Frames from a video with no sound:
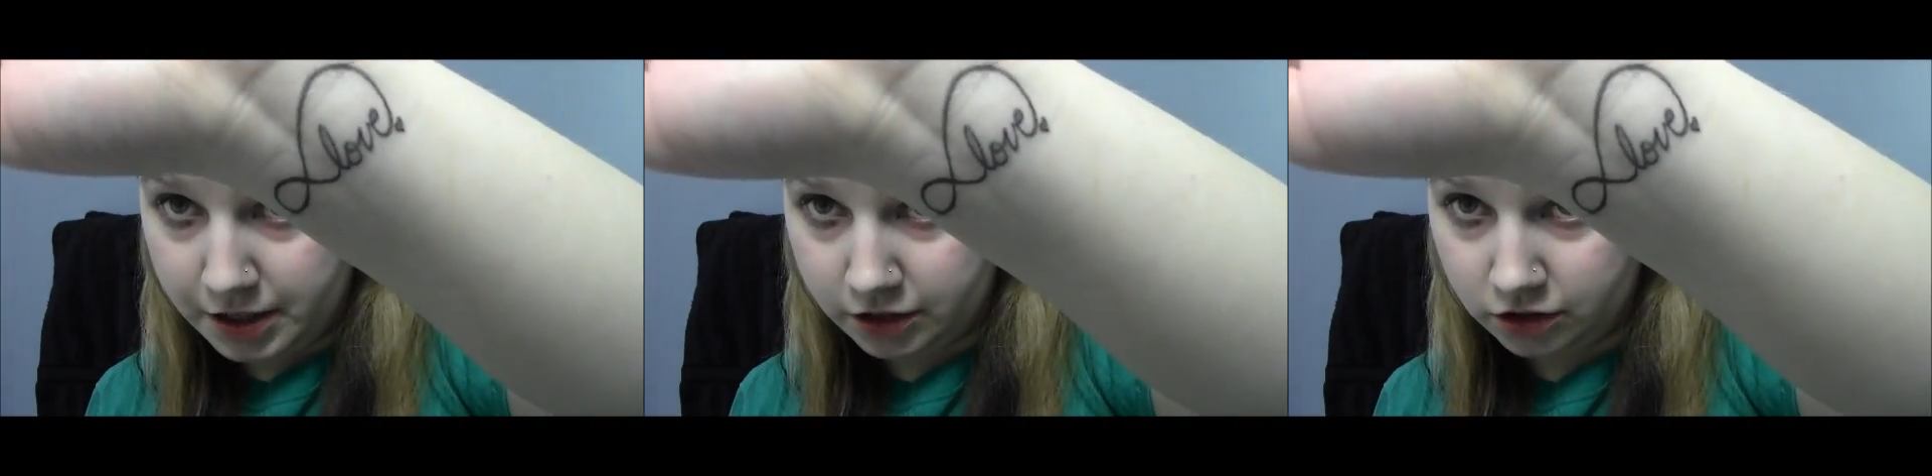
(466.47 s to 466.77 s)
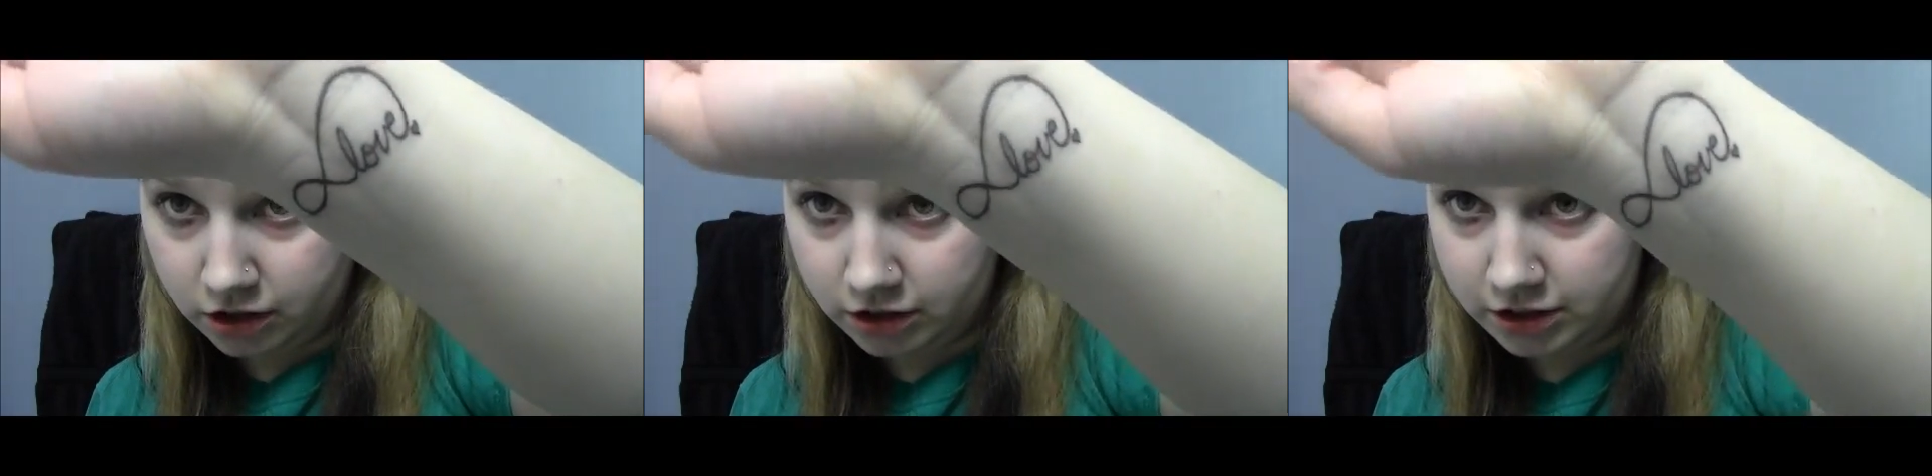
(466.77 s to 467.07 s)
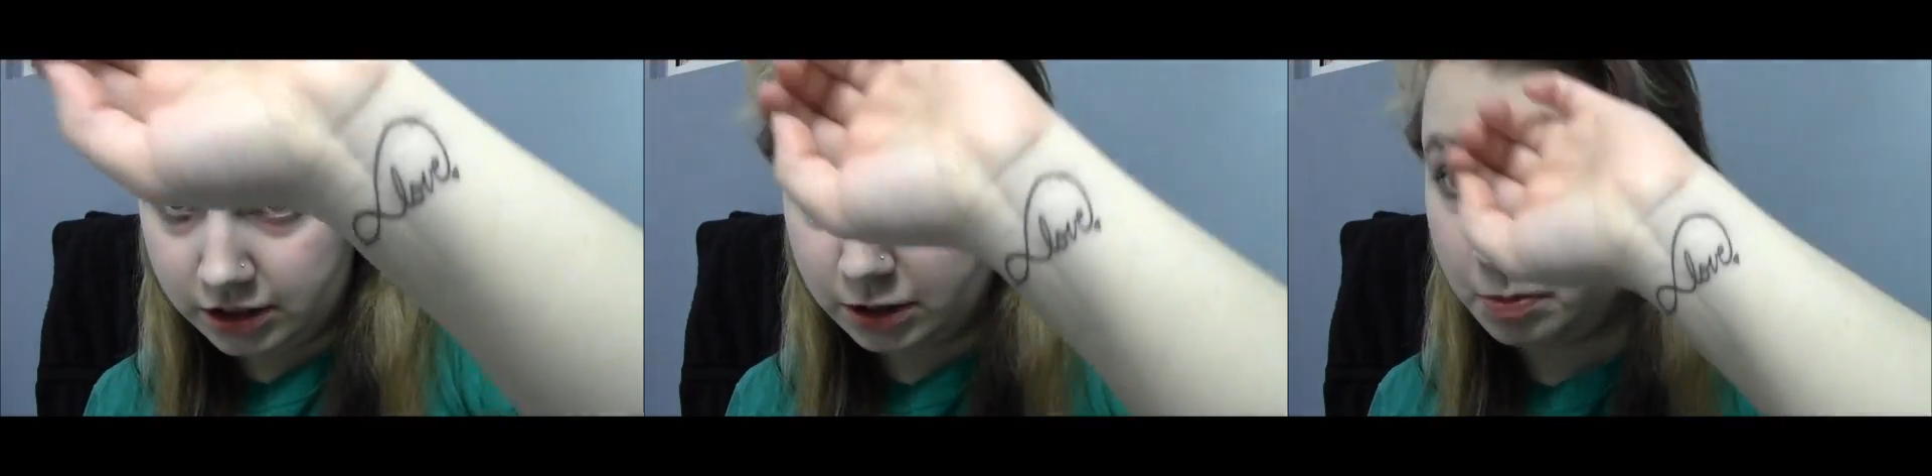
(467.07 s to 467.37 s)
the picture, I'll
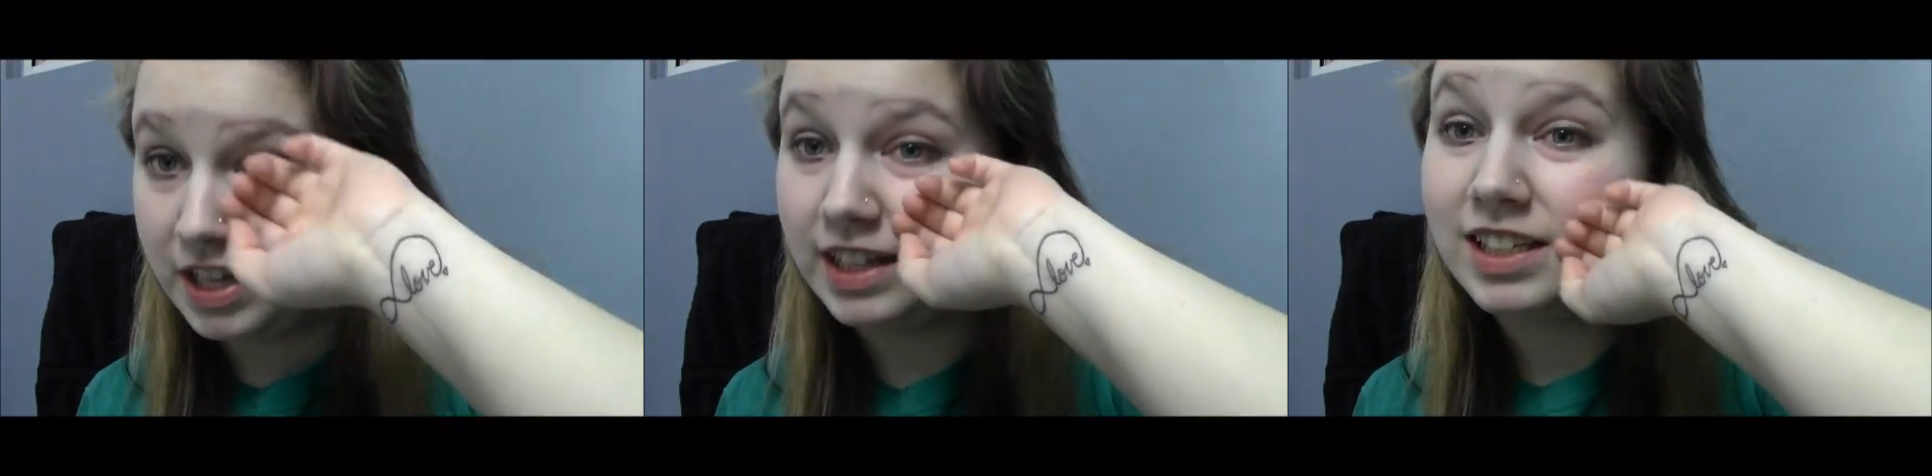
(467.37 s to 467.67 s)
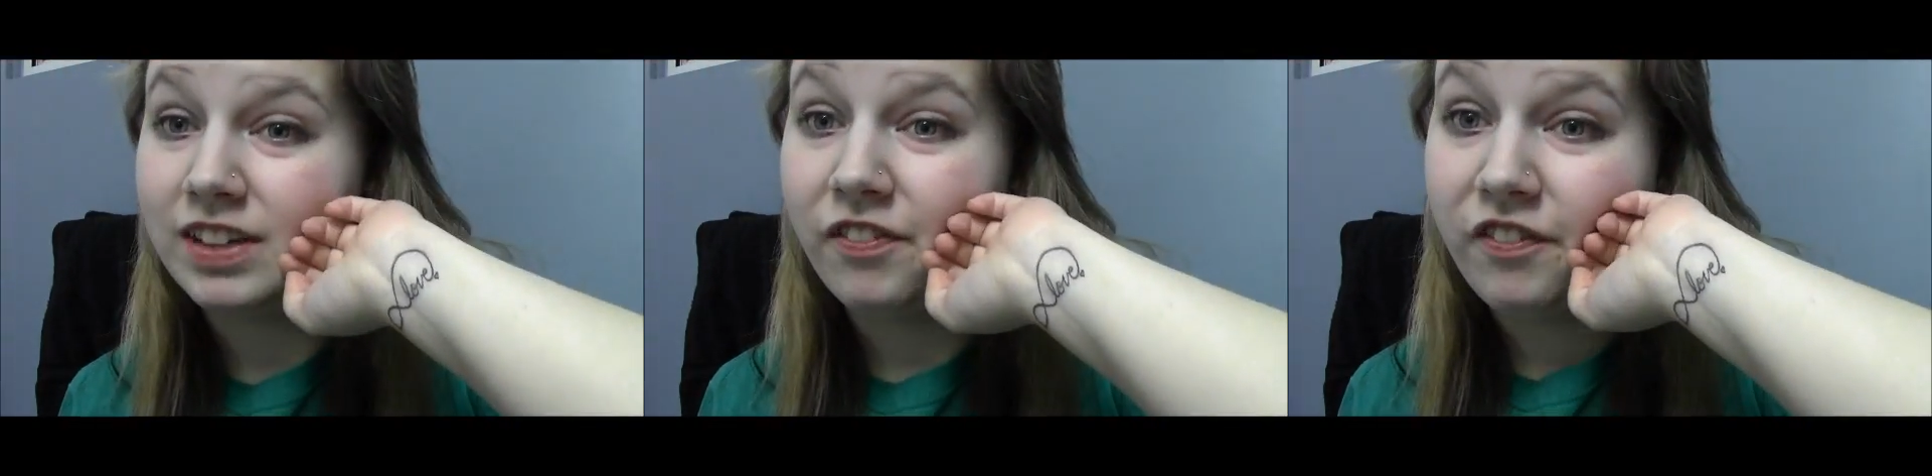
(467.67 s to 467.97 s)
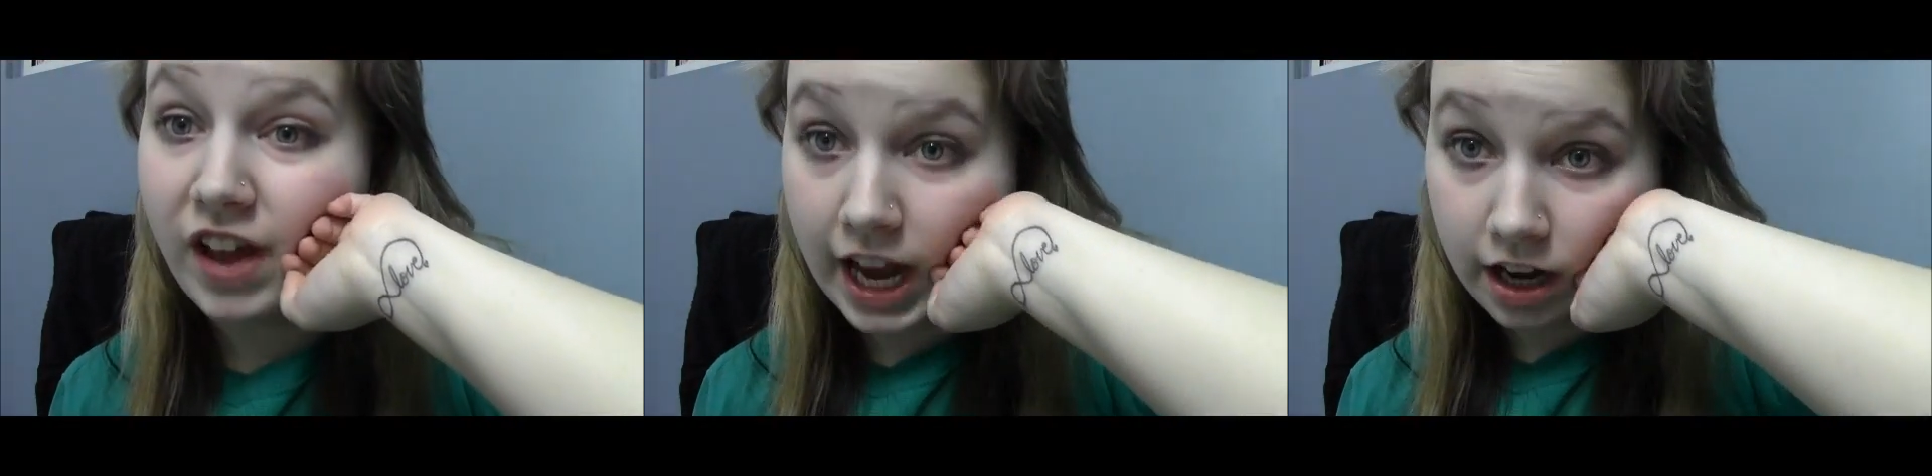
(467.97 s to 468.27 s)
just explain this is
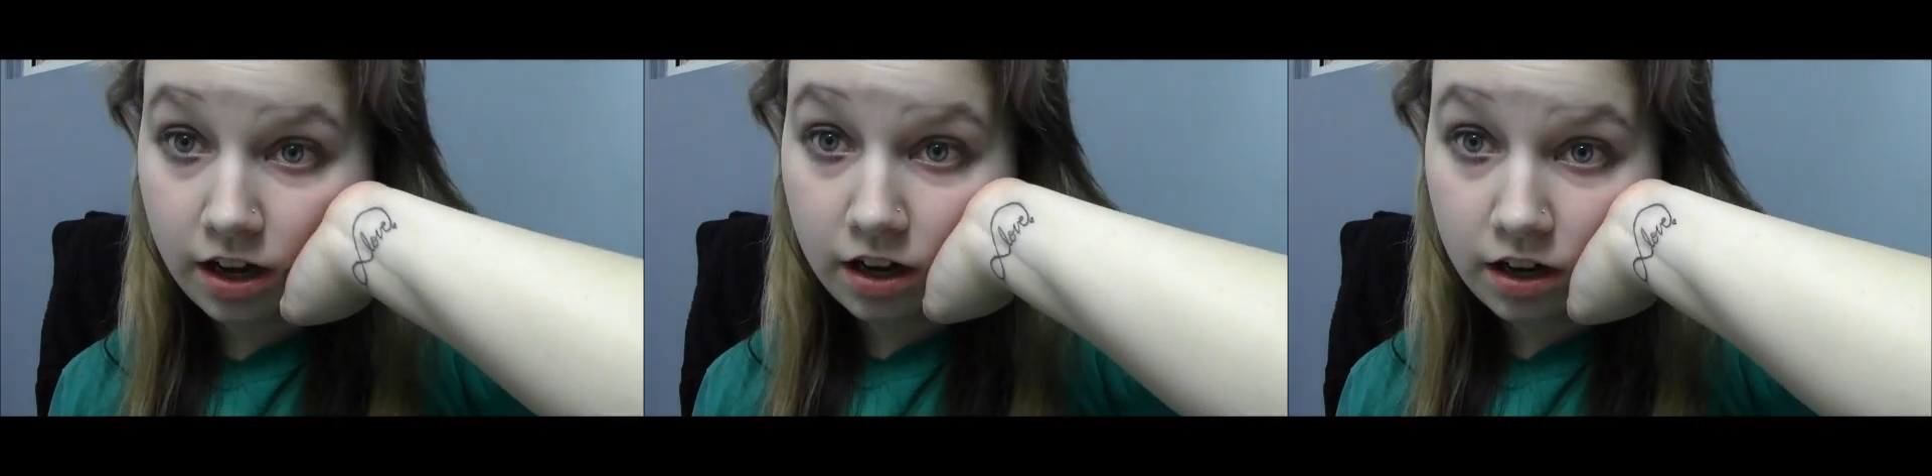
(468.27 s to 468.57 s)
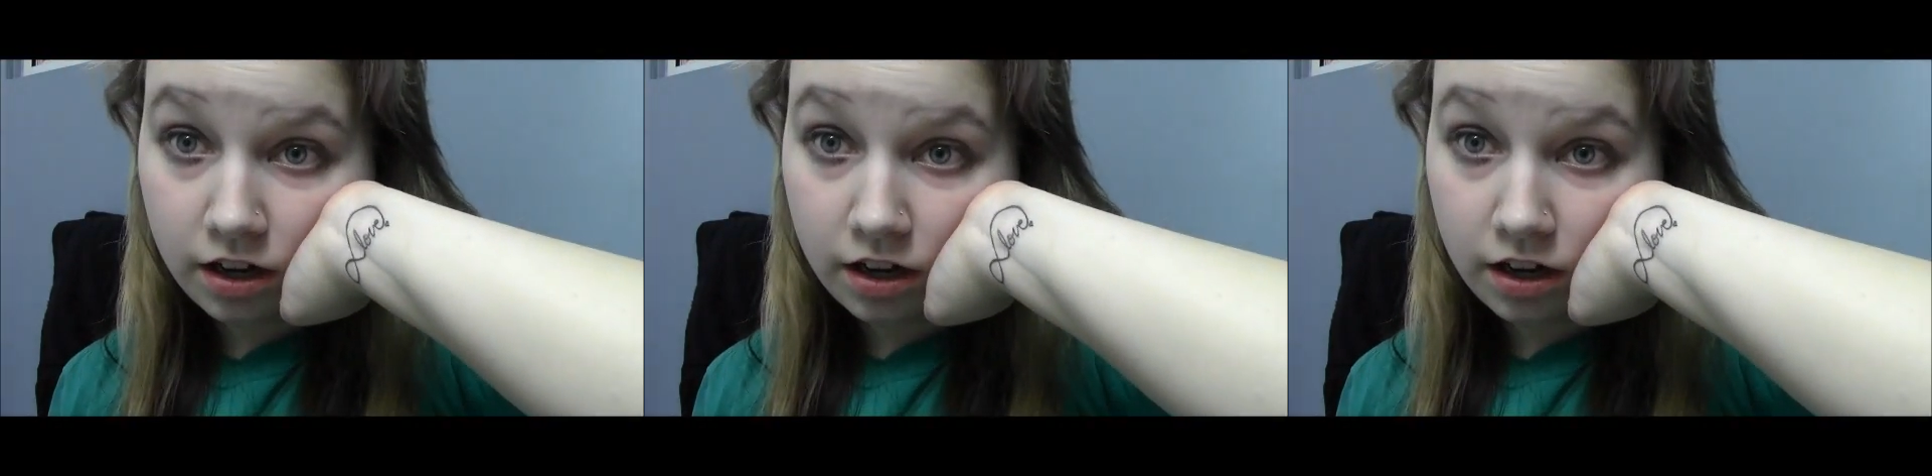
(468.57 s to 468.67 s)
fake.